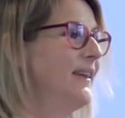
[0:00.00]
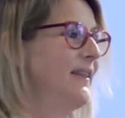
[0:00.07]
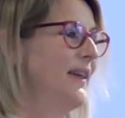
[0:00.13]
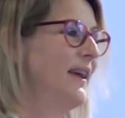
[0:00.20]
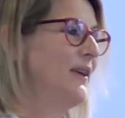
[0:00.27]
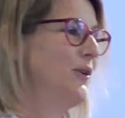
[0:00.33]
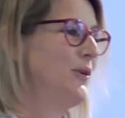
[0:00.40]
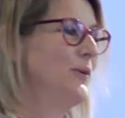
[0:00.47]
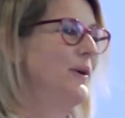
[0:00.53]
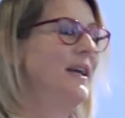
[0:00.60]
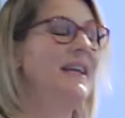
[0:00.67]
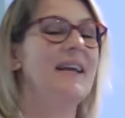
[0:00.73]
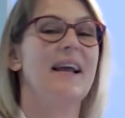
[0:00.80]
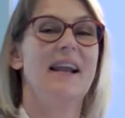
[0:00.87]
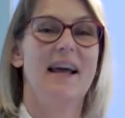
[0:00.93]
Thank you,
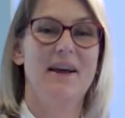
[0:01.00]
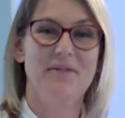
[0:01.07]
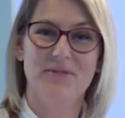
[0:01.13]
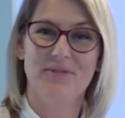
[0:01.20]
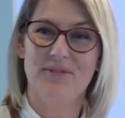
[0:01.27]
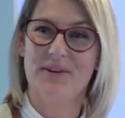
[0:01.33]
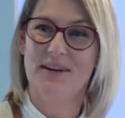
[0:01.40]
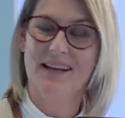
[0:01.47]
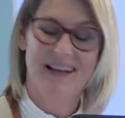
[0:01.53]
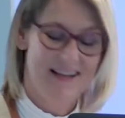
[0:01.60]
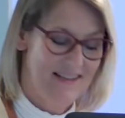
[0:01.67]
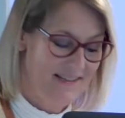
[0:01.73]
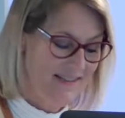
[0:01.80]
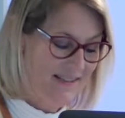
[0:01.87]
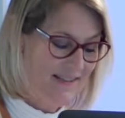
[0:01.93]
ELF,
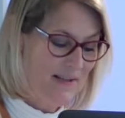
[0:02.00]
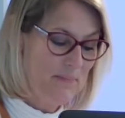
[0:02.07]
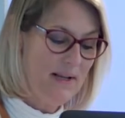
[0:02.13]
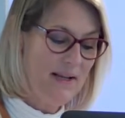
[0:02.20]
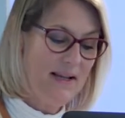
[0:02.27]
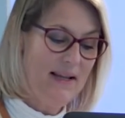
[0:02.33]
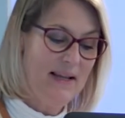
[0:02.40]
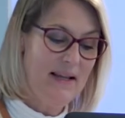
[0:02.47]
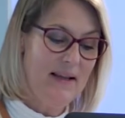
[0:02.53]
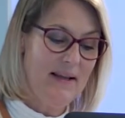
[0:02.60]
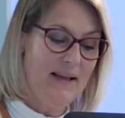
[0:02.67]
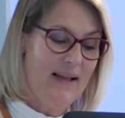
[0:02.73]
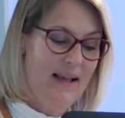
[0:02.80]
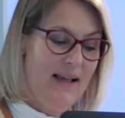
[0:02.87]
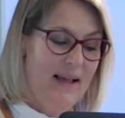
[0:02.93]
CCBE,
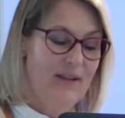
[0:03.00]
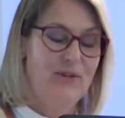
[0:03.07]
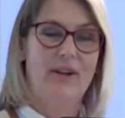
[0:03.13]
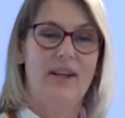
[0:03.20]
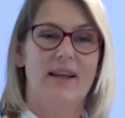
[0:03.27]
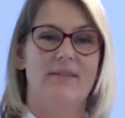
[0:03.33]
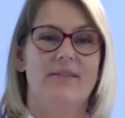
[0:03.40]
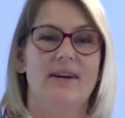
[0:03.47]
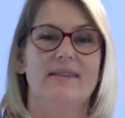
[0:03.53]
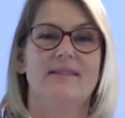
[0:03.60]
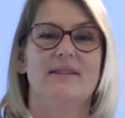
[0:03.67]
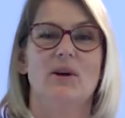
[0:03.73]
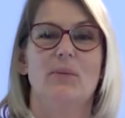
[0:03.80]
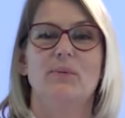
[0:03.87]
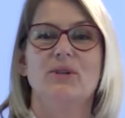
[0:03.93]
to give us
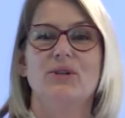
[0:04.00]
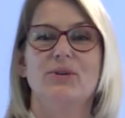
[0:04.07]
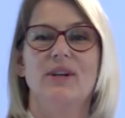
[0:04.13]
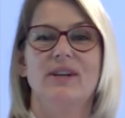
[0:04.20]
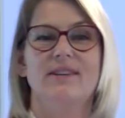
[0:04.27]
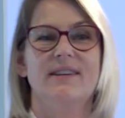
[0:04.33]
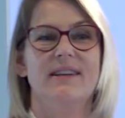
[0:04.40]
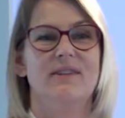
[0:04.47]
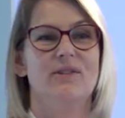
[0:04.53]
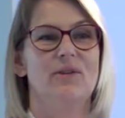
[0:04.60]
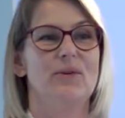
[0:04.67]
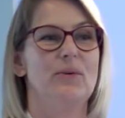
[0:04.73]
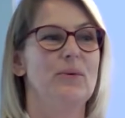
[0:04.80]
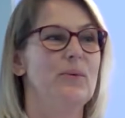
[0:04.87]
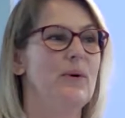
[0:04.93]
the opportunity
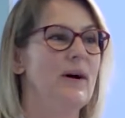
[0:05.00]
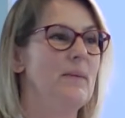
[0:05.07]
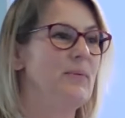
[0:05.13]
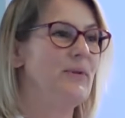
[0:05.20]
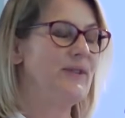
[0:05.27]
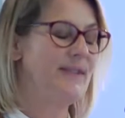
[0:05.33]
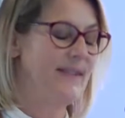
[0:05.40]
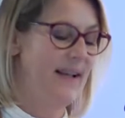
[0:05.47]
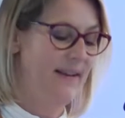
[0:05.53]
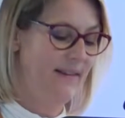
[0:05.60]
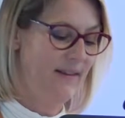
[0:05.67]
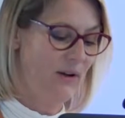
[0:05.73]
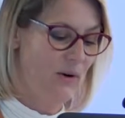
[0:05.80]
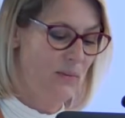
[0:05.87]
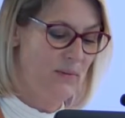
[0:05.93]
to present
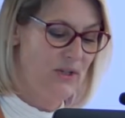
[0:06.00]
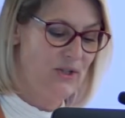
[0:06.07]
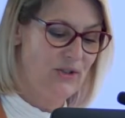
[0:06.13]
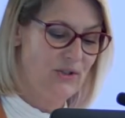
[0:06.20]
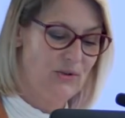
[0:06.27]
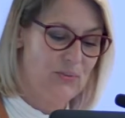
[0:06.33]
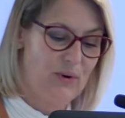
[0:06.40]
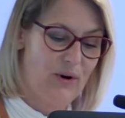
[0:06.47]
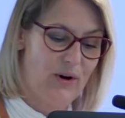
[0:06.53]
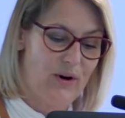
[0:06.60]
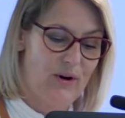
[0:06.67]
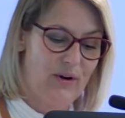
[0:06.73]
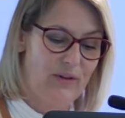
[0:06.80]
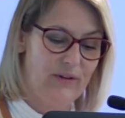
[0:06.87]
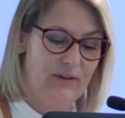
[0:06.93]
the Commission's work
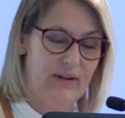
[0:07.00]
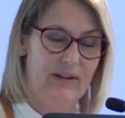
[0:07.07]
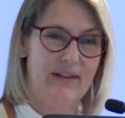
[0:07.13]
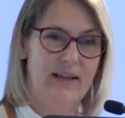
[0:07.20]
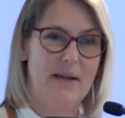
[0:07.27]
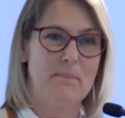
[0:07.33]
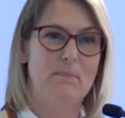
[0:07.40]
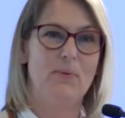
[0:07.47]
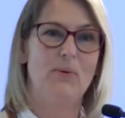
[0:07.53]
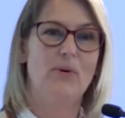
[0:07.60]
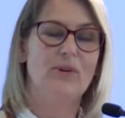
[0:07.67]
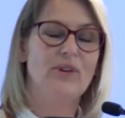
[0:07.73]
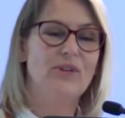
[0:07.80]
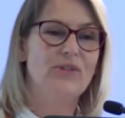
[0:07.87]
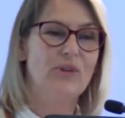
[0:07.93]
on the
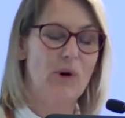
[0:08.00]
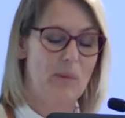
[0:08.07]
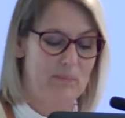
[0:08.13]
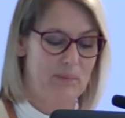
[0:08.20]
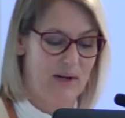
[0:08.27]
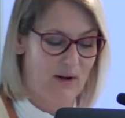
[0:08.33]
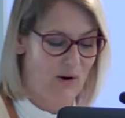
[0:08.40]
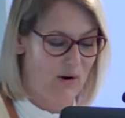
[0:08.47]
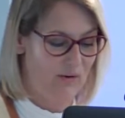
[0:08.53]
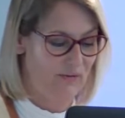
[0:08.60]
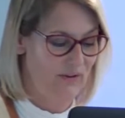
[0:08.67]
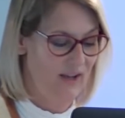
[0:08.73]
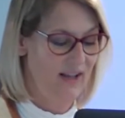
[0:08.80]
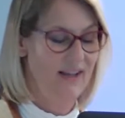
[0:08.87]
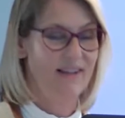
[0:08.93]
important topic of
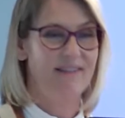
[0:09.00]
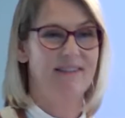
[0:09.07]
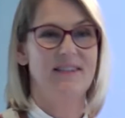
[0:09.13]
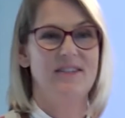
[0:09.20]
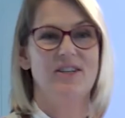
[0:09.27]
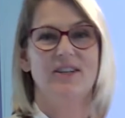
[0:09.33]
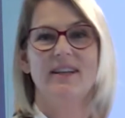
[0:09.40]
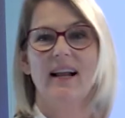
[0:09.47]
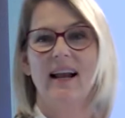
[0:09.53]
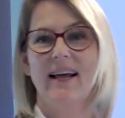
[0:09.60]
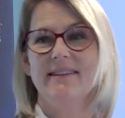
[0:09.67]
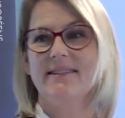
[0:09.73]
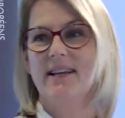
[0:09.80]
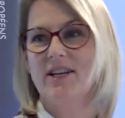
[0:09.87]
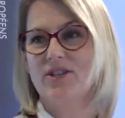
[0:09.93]

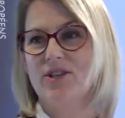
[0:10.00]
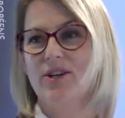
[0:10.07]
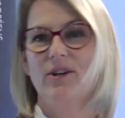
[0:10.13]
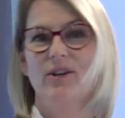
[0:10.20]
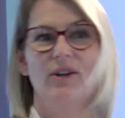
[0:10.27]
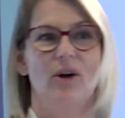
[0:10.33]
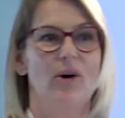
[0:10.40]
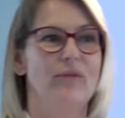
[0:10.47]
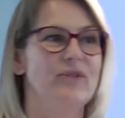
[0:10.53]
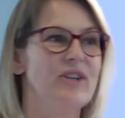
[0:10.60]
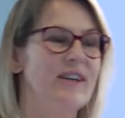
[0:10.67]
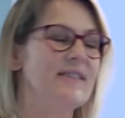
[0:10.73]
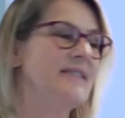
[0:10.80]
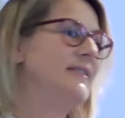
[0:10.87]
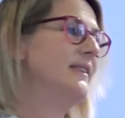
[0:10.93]
digitalization of
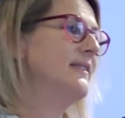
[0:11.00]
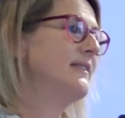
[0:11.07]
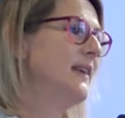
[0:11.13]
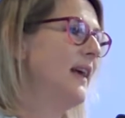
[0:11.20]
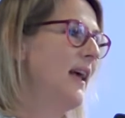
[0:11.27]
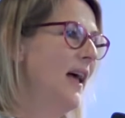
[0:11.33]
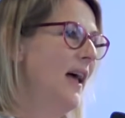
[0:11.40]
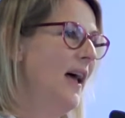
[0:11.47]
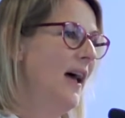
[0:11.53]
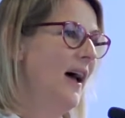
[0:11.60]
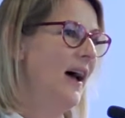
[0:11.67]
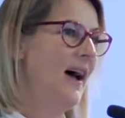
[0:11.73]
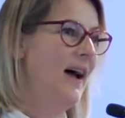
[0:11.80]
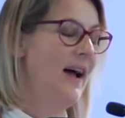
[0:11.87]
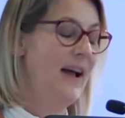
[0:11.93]
justice.
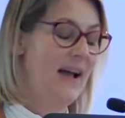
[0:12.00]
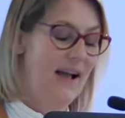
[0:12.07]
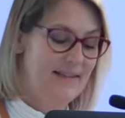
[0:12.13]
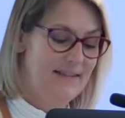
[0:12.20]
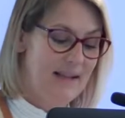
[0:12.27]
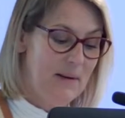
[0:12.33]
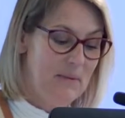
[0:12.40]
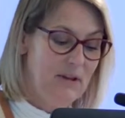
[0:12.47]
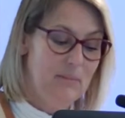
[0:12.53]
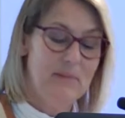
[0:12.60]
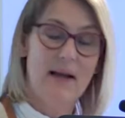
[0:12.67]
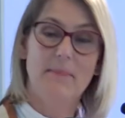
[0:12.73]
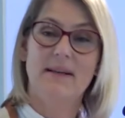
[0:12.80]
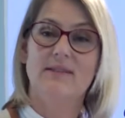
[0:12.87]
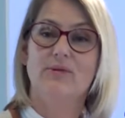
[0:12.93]
I send
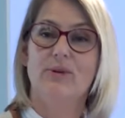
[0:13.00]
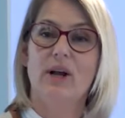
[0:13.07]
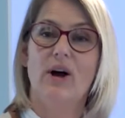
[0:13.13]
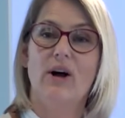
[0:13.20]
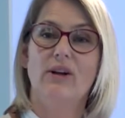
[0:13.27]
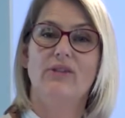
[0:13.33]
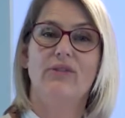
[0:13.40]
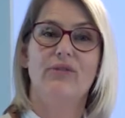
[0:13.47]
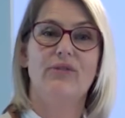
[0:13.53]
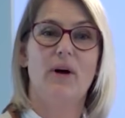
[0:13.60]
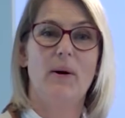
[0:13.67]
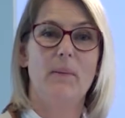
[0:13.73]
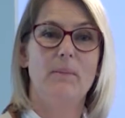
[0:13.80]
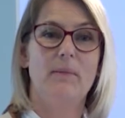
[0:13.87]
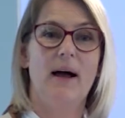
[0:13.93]
my best regards
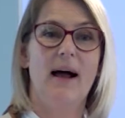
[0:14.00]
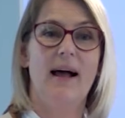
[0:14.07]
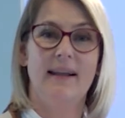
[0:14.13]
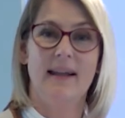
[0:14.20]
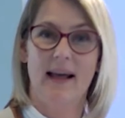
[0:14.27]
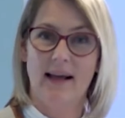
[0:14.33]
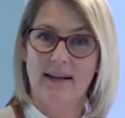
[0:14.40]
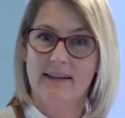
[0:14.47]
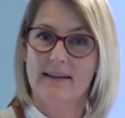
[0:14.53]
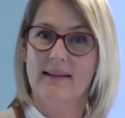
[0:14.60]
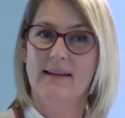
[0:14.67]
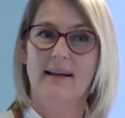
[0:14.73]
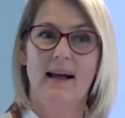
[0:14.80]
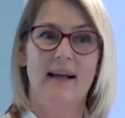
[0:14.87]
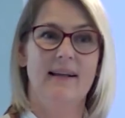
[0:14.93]
from Anna
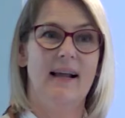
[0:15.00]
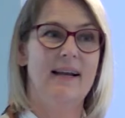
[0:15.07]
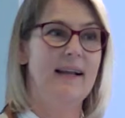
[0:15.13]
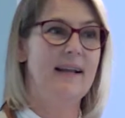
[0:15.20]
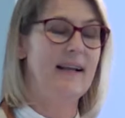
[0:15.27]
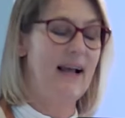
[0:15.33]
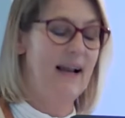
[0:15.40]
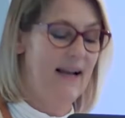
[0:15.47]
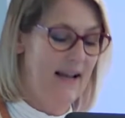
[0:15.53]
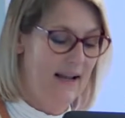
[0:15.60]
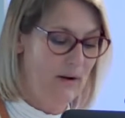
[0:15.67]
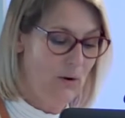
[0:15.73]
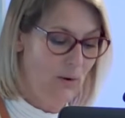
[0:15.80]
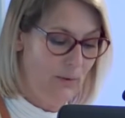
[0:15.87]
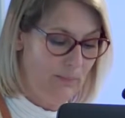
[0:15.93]

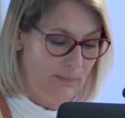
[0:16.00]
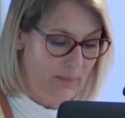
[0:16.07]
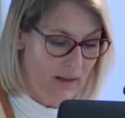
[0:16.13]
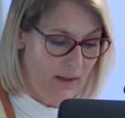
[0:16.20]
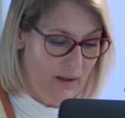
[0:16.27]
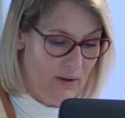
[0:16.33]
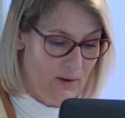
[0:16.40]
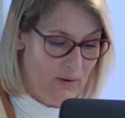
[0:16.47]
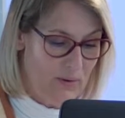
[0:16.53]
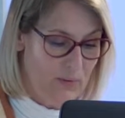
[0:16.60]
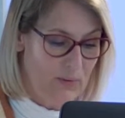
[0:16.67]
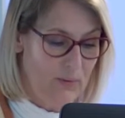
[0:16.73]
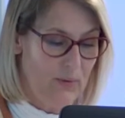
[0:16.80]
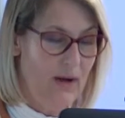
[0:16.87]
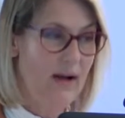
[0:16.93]
Gallego,
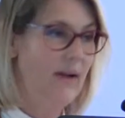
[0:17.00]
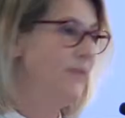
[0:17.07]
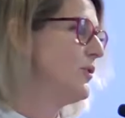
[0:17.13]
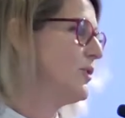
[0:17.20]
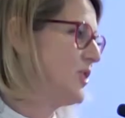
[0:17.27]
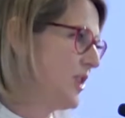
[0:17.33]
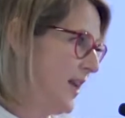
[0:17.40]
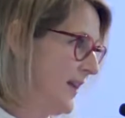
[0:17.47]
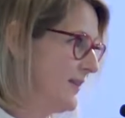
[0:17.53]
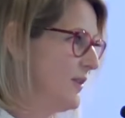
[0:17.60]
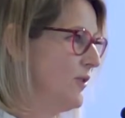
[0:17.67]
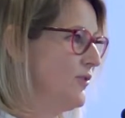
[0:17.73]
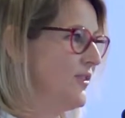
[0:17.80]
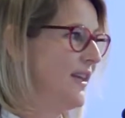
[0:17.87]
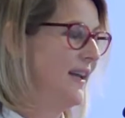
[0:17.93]
who unfortunately, as
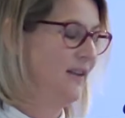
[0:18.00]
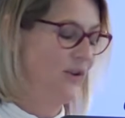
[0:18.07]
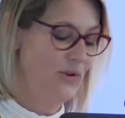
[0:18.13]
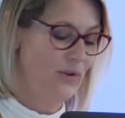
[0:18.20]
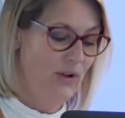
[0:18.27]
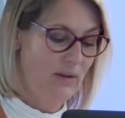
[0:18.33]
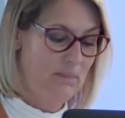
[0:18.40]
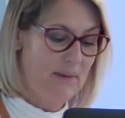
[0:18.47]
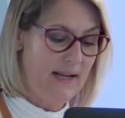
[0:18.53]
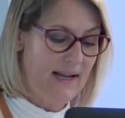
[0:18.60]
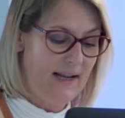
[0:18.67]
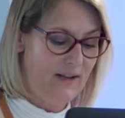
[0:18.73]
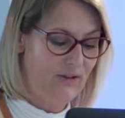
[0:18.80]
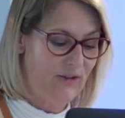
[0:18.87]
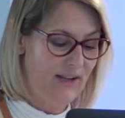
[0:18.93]
you said, couldn't be
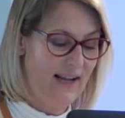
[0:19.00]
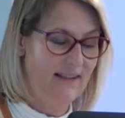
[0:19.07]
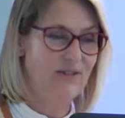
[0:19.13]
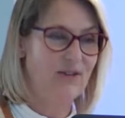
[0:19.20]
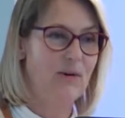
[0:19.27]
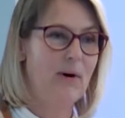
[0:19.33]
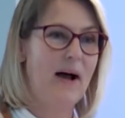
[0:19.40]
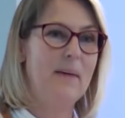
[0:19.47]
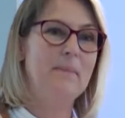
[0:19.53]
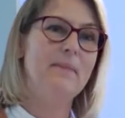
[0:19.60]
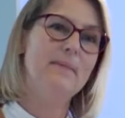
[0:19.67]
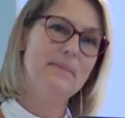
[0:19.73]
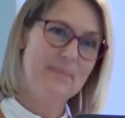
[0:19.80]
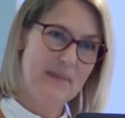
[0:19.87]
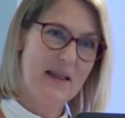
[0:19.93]
here today. So
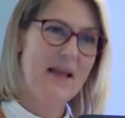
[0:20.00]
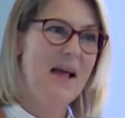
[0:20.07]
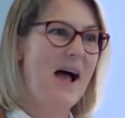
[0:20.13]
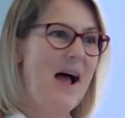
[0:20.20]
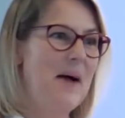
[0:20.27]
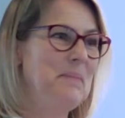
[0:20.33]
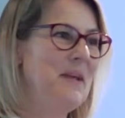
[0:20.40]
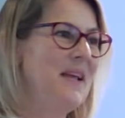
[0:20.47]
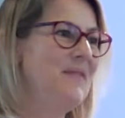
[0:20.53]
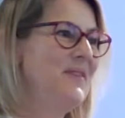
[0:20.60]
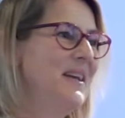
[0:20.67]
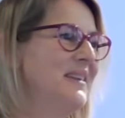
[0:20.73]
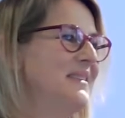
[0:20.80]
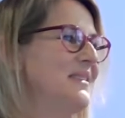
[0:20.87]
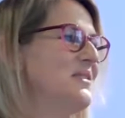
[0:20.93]
I'm
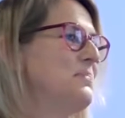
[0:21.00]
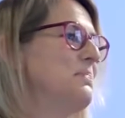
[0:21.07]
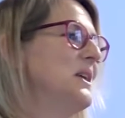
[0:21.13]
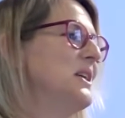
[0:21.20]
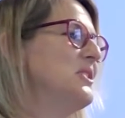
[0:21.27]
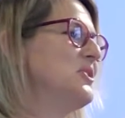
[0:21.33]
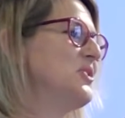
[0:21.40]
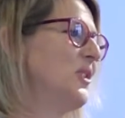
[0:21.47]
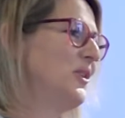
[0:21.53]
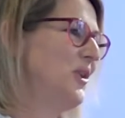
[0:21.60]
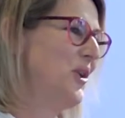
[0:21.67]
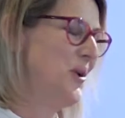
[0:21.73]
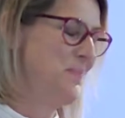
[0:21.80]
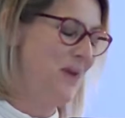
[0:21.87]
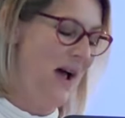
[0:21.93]
giving the speech on
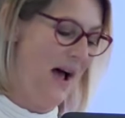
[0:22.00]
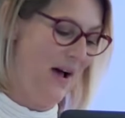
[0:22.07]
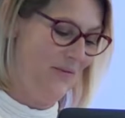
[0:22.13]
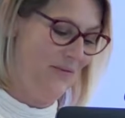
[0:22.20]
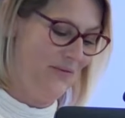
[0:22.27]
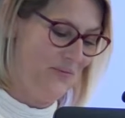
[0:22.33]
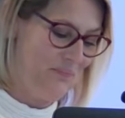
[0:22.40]
her behalf.